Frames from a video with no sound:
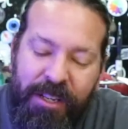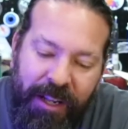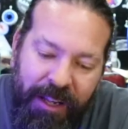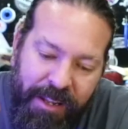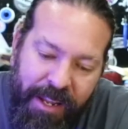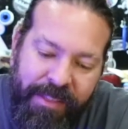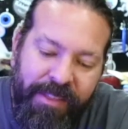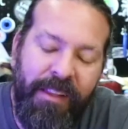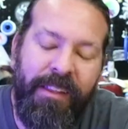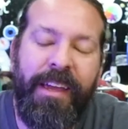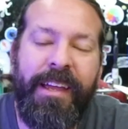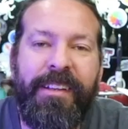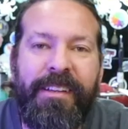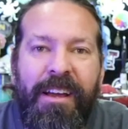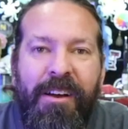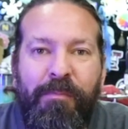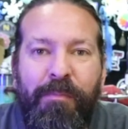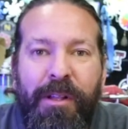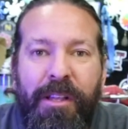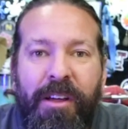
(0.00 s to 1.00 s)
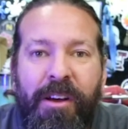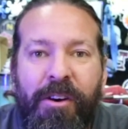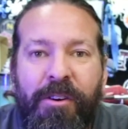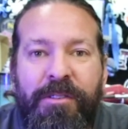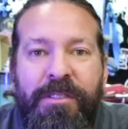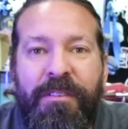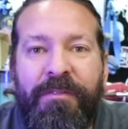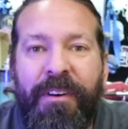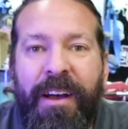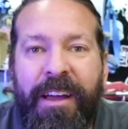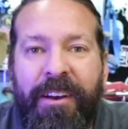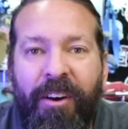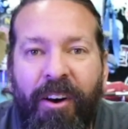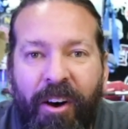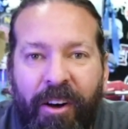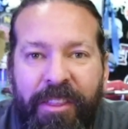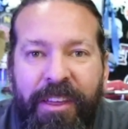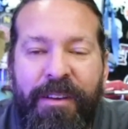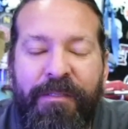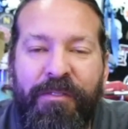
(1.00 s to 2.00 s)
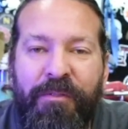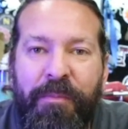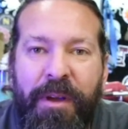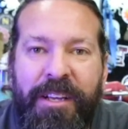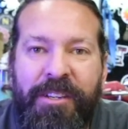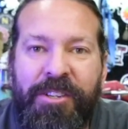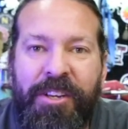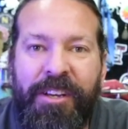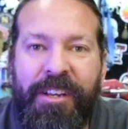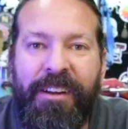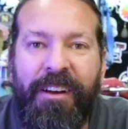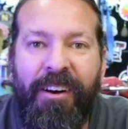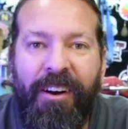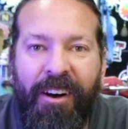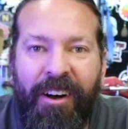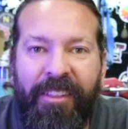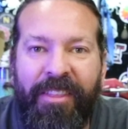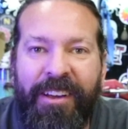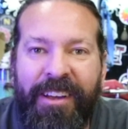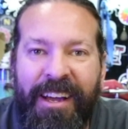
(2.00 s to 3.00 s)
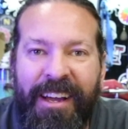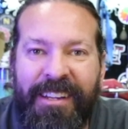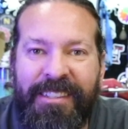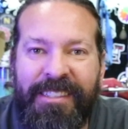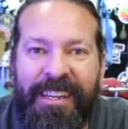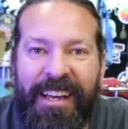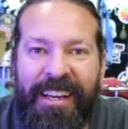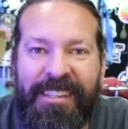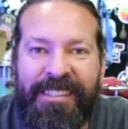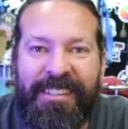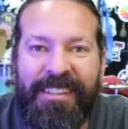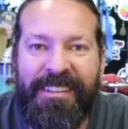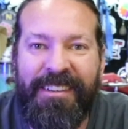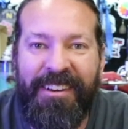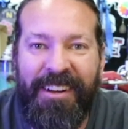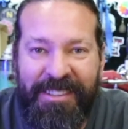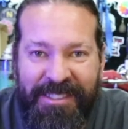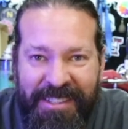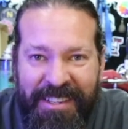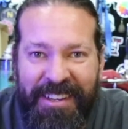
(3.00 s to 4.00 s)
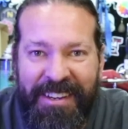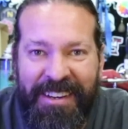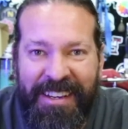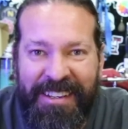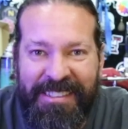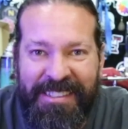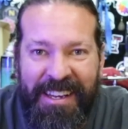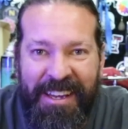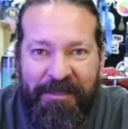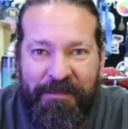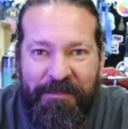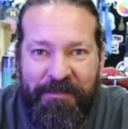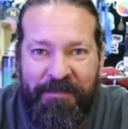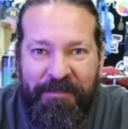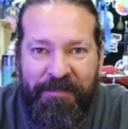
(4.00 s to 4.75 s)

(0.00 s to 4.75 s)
Click the link down below to find all the information on the contest. I'll see you next time.